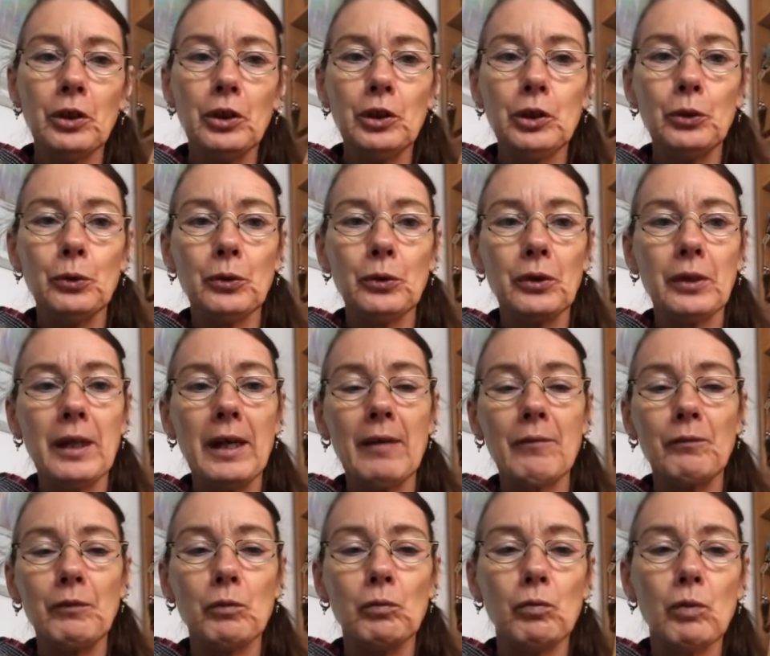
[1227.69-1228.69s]
You could
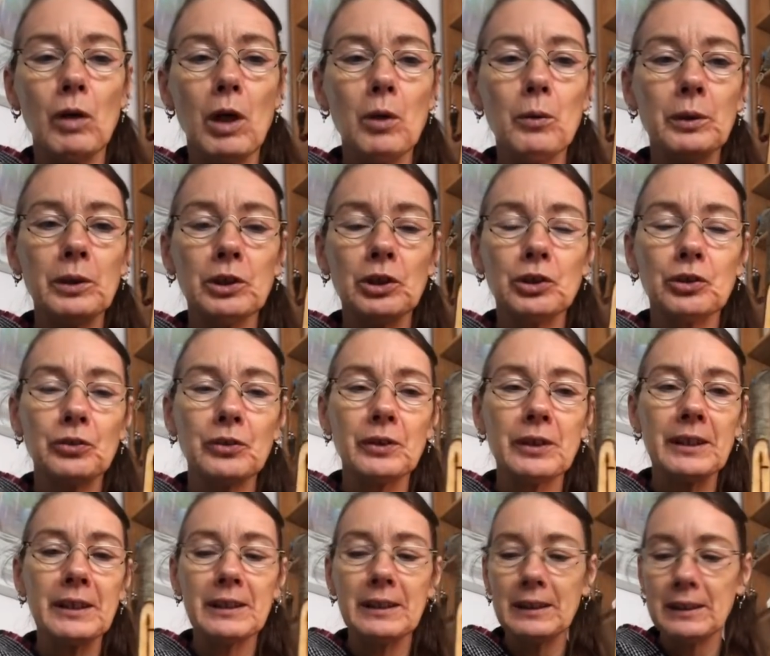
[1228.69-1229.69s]
have the rowan
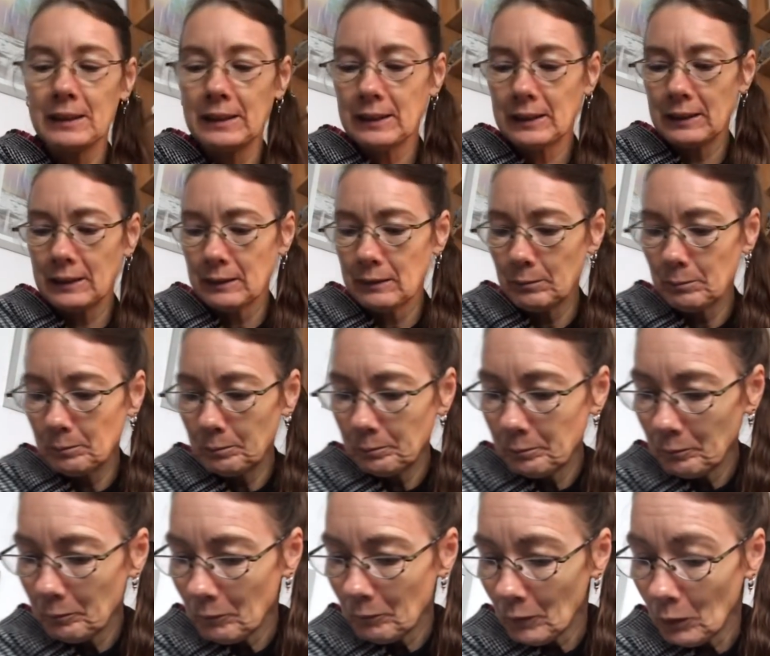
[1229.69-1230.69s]
trees,
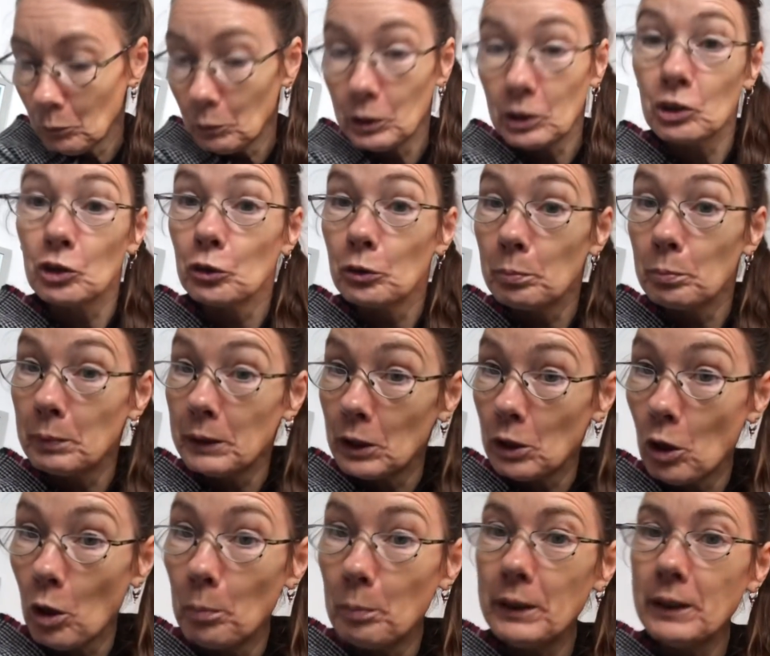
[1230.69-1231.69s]
which could be
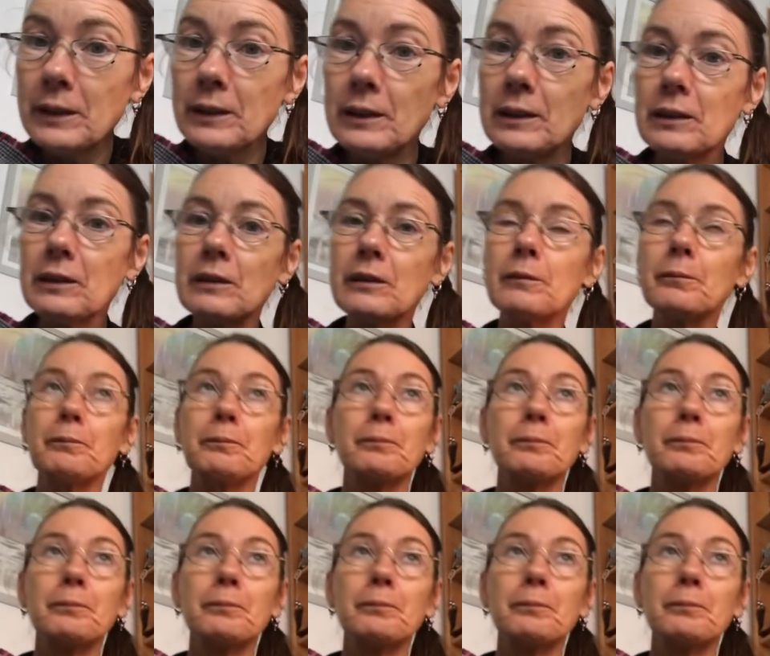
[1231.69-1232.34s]
coppiced.